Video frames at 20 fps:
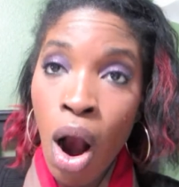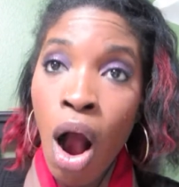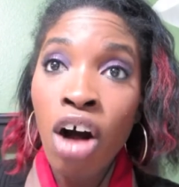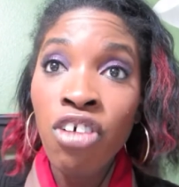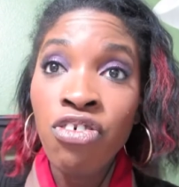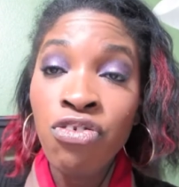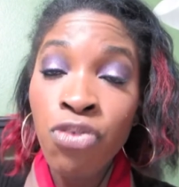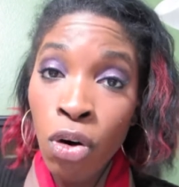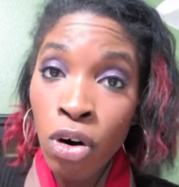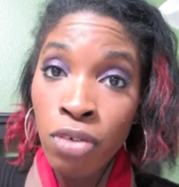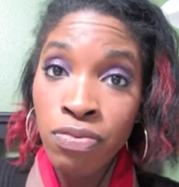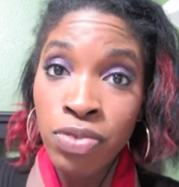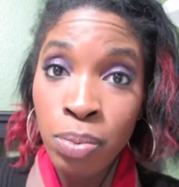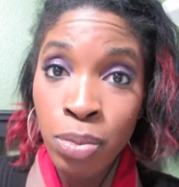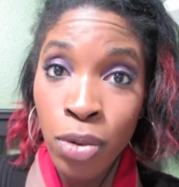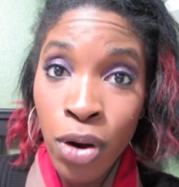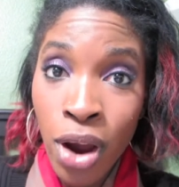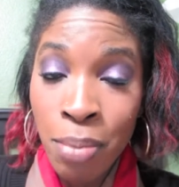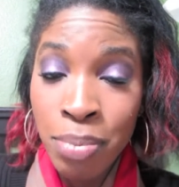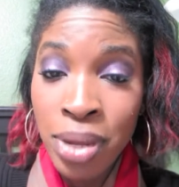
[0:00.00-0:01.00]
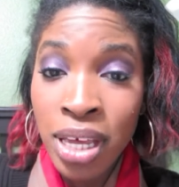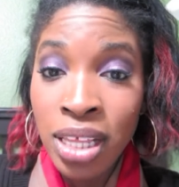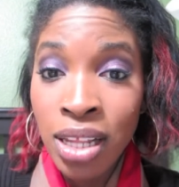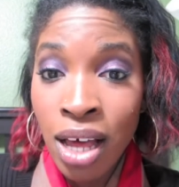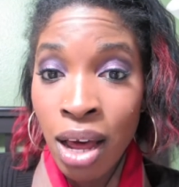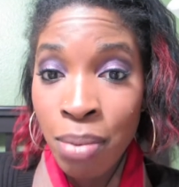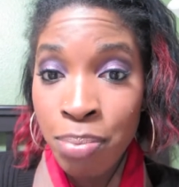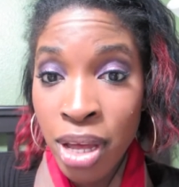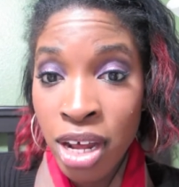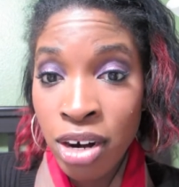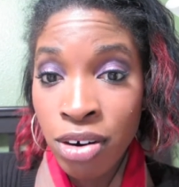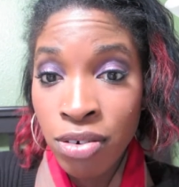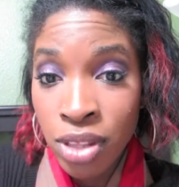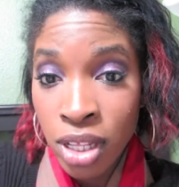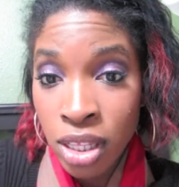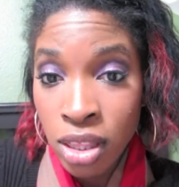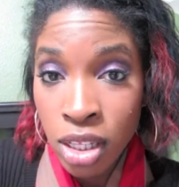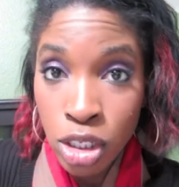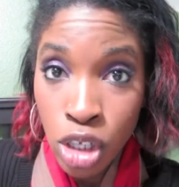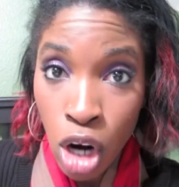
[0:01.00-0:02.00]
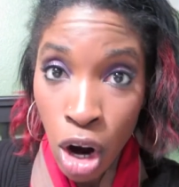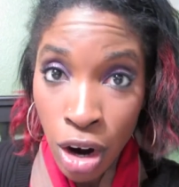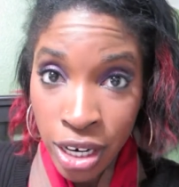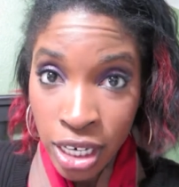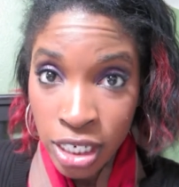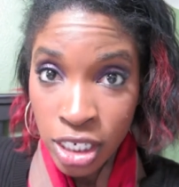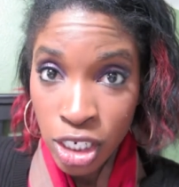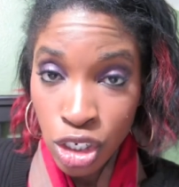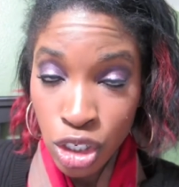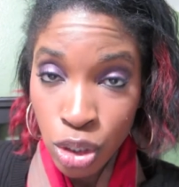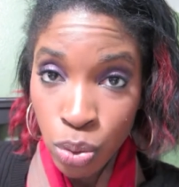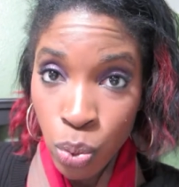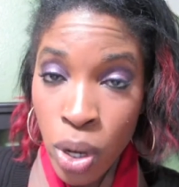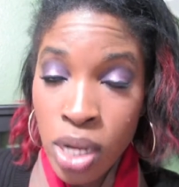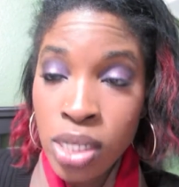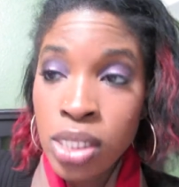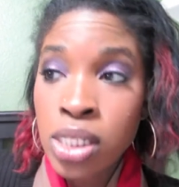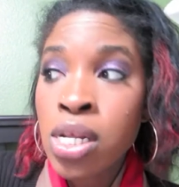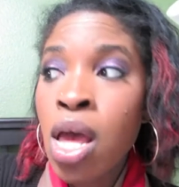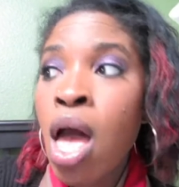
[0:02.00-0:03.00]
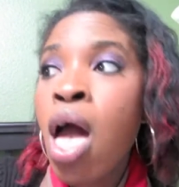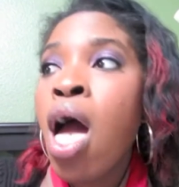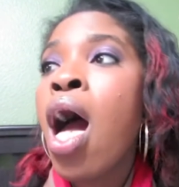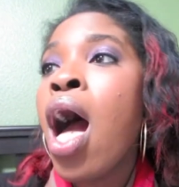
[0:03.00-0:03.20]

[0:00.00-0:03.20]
All four of them grab me a lot better than the Target edition ones.